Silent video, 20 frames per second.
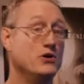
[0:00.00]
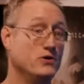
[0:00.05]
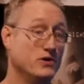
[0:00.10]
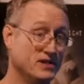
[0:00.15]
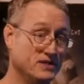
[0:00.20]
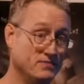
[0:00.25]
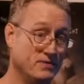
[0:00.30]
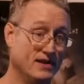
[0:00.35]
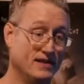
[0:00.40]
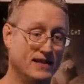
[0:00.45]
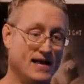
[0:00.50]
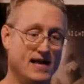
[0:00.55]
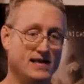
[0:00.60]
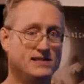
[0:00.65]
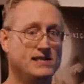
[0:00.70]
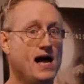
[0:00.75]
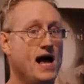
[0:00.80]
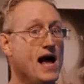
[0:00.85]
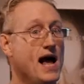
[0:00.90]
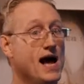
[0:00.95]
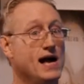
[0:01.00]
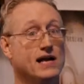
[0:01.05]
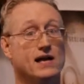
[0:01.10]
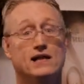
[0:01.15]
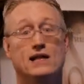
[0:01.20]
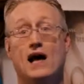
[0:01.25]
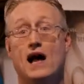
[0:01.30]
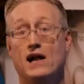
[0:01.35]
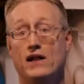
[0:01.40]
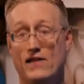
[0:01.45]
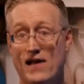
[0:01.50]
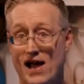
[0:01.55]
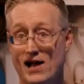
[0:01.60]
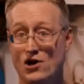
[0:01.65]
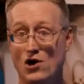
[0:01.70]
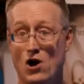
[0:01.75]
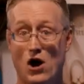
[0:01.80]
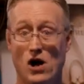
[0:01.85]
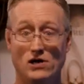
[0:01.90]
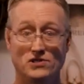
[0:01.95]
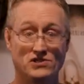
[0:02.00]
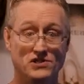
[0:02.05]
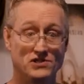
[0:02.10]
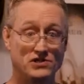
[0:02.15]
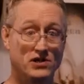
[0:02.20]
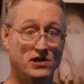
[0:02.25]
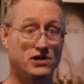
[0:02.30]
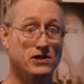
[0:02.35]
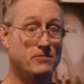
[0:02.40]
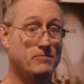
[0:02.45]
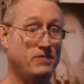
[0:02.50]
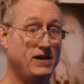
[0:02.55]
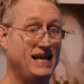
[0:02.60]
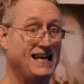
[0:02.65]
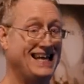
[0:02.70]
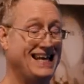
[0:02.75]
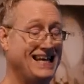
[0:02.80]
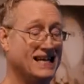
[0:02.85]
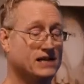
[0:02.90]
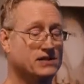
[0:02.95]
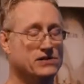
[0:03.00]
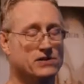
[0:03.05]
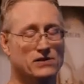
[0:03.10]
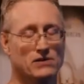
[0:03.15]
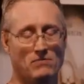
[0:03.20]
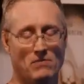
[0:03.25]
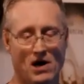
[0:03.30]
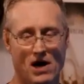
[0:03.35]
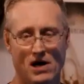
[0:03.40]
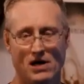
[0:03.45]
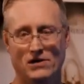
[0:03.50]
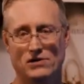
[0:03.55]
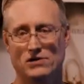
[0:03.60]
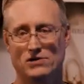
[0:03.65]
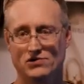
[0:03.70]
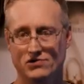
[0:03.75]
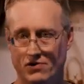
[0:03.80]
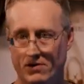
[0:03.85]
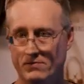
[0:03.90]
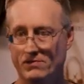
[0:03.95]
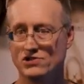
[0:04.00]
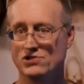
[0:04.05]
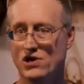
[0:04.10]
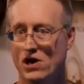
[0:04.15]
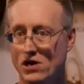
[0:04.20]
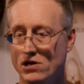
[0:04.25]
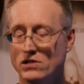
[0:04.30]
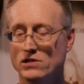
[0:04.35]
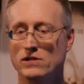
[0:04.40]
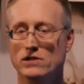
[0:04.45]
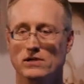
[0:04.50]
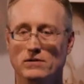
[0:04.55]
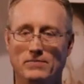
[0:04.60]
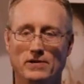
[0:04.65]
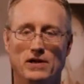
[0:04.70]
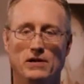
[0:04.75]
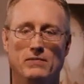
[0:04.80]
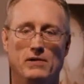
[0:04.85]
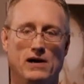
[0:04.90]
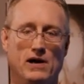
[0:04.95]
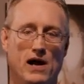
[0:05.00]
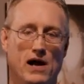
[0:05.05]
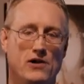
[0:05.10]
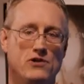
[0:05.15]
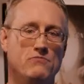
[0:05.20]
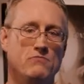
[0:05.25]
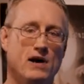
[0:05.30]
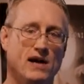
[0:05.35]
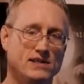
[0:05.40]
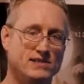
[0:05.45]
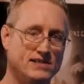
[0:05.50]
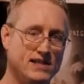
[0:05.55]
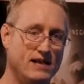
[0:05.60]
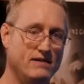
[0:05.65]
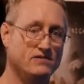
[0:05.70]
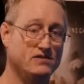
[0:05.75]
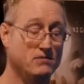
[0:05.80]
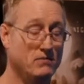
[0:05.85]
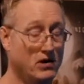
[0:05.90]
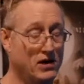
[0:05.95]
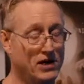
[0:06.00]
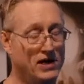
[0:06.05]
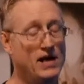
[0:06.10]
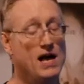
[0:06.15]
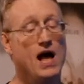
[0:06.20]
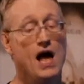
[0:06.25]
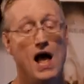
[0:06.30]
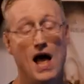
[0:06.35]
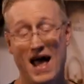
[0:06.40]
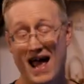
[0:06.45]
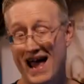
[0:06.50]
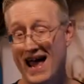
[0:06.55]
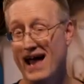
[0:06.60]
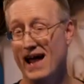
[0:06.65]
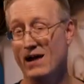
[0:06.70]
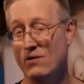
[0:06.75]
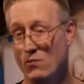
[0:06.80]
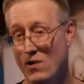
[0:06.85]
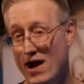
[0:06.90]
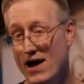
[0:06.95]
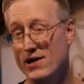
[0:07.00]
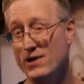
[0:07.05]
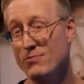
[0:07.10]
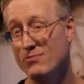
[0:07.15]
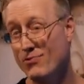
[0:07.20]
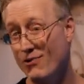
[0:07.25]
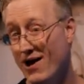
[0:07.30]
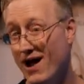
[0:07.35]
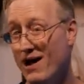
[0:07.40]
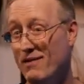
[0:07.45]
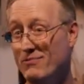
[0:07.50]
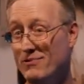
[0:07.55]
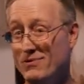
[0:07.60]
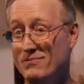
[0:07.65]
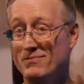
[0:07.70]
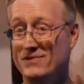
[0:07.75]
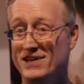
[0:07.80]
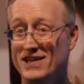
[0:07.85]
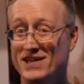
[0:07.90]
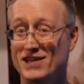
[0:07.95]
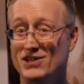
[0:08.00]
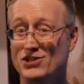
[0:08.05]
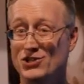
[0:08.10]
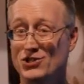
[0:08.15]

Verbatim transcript: you can spend less, and a lot of that cost is gonna be into the monitor. So I'm gonna talk a little bit about how you might save some money and why you probably